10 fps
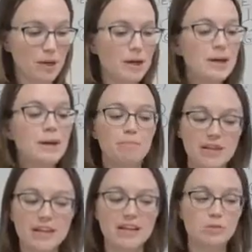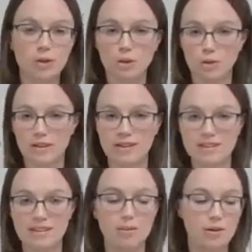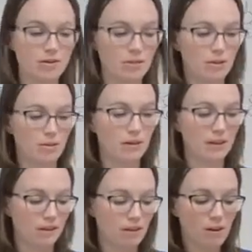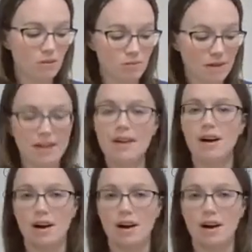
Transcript: But because we're learning this and I want you to be able to play along with me,